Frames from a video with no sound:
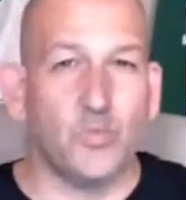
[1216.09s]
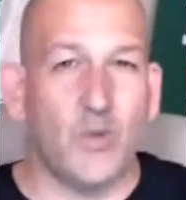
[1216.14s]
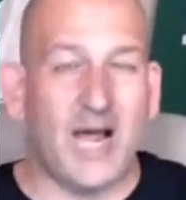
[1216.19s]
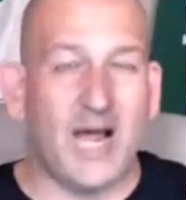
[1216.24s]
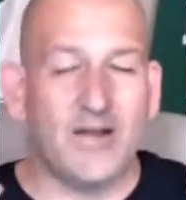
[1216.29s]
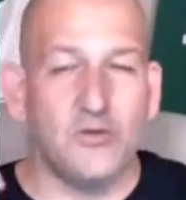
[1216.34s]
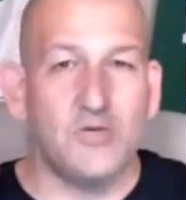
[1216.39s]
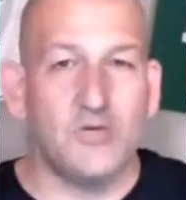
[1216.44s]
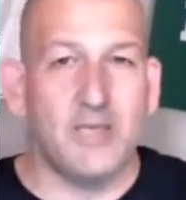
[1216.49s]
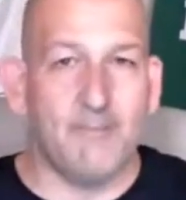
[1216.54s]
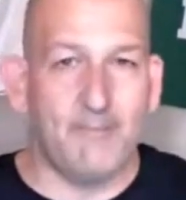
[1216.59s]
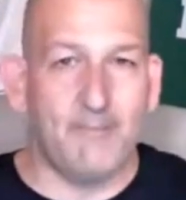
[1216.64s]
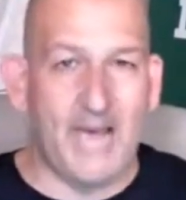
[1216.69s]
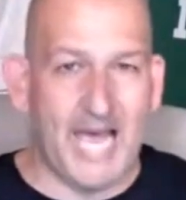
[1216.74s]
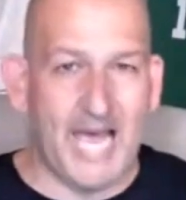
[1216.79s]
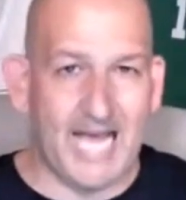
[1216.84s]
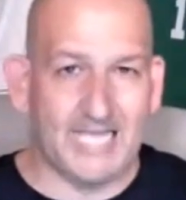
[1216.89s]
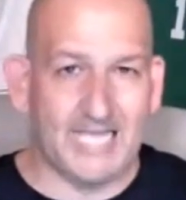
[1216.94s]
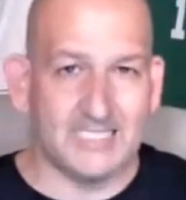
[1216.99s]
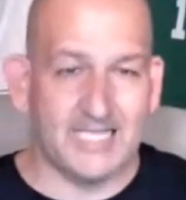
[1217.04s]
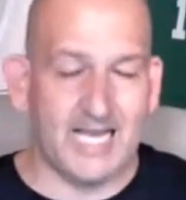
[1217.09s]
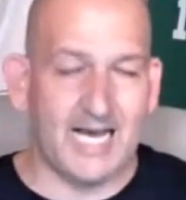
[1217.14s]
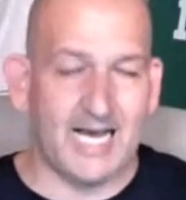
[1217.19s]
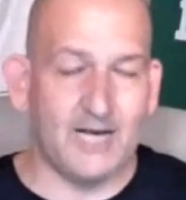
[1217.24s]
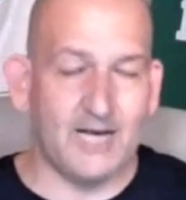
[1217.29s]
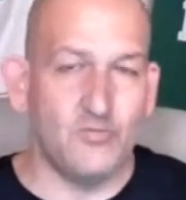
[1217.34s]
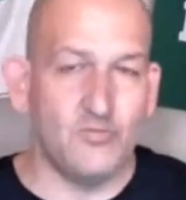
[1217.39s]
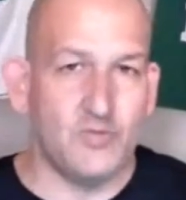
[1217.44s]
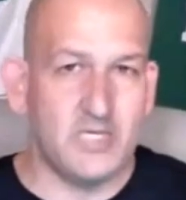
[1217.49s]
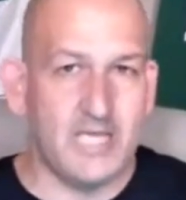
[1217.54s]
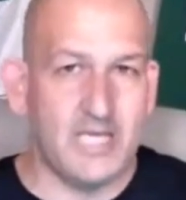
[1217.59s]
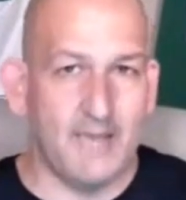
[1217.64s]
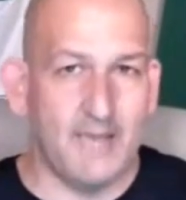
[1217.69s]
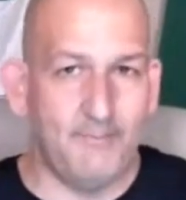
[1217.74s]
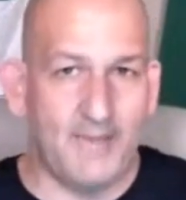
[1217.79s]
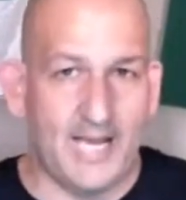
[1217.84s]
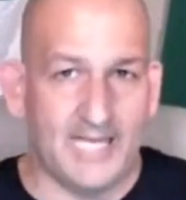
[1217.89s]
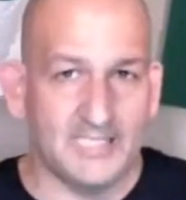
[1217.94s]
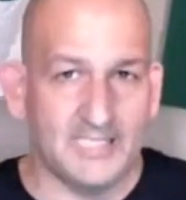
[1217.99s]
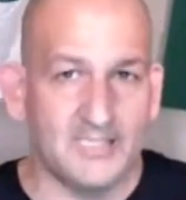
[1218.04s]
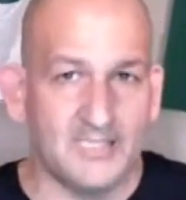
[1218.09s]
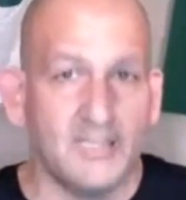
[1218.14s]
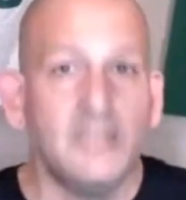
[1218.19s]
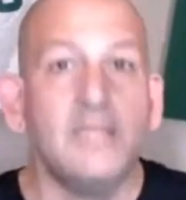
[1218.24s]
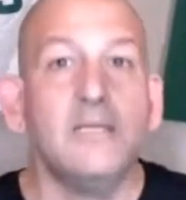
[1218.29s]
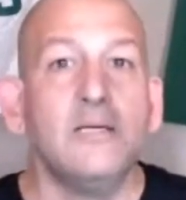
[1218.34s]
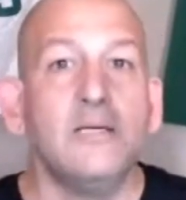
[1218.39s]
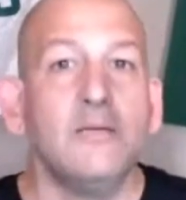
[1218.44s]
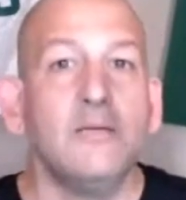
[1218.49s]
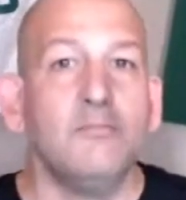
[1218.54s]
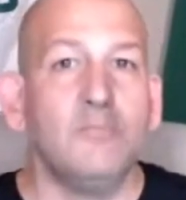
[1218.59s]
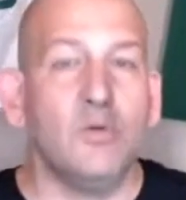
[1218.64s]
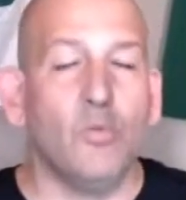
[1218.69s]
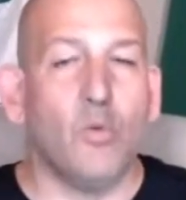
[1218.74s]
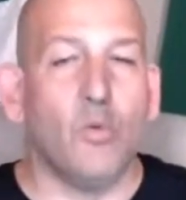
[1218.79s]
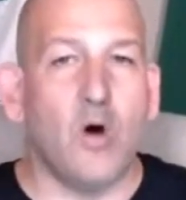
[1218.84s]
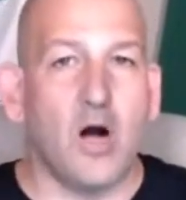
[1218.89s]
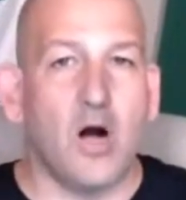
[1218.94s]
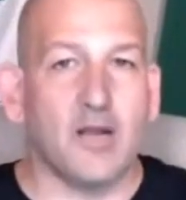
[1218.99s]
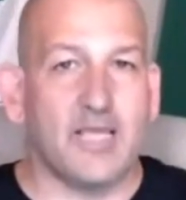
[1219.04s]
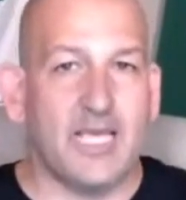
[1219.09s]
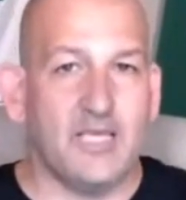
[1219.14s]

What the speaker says: Well, how do you get past that? How do you get past Milwaukee?